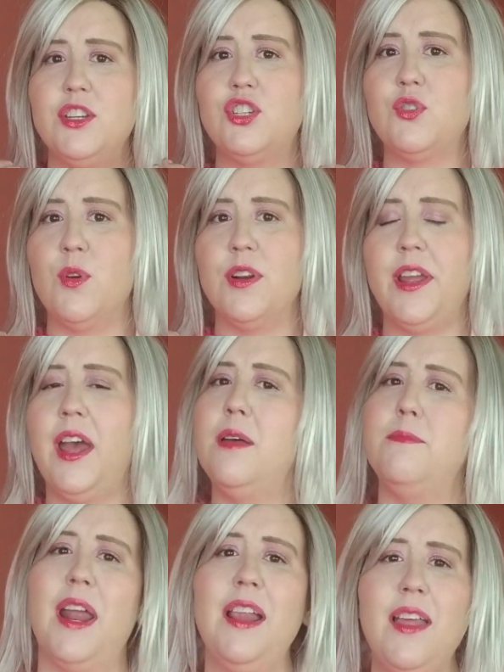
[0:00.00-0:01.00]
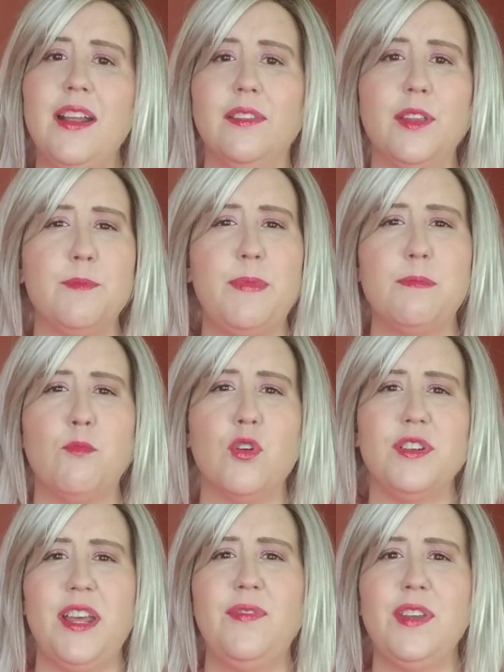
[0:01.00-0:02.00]
shortcut, but I like a little bit more
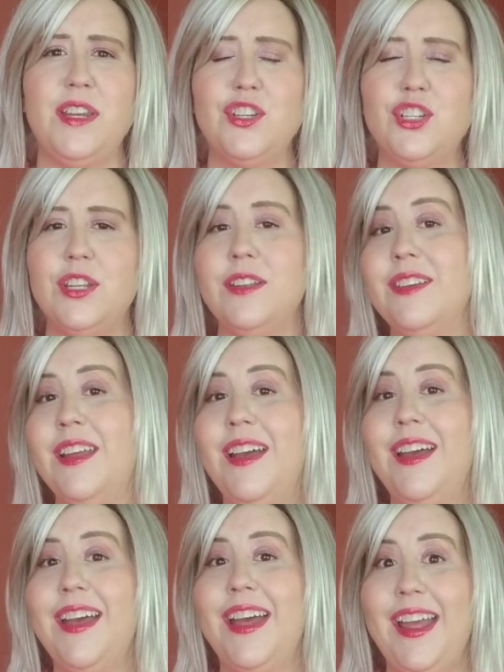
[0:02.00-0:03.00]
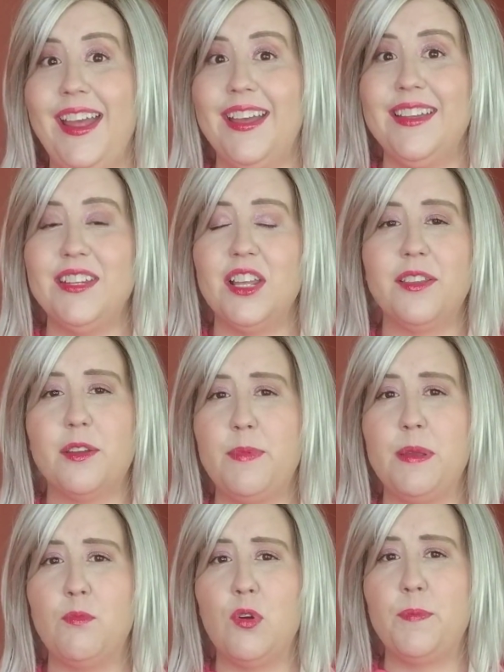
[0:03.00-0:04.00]
definition and a little
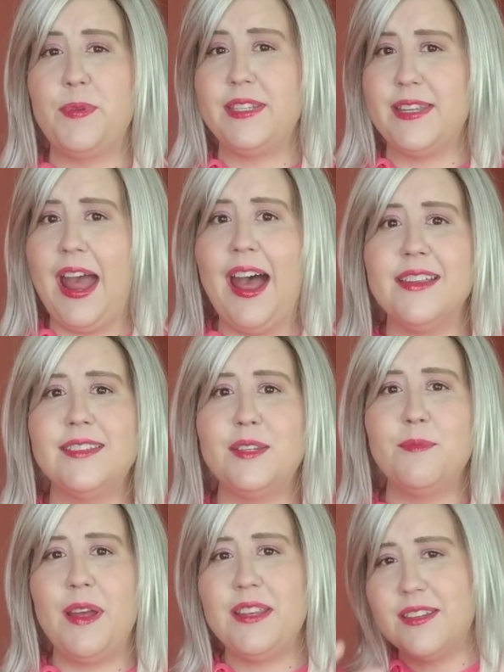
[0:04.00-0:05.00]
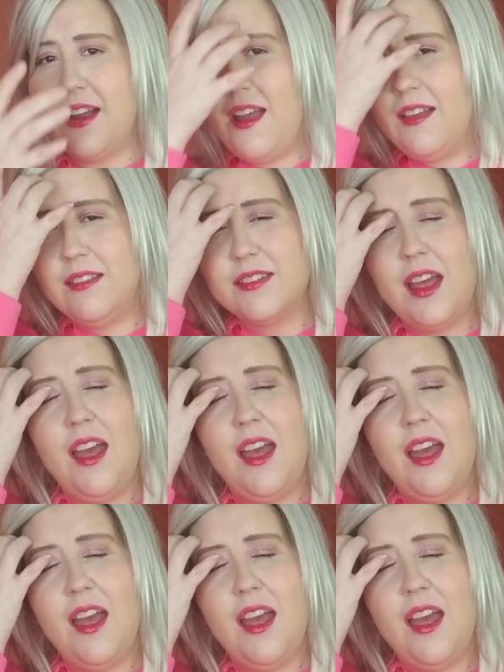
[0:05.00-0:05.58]
bit more pizzazz to my styles.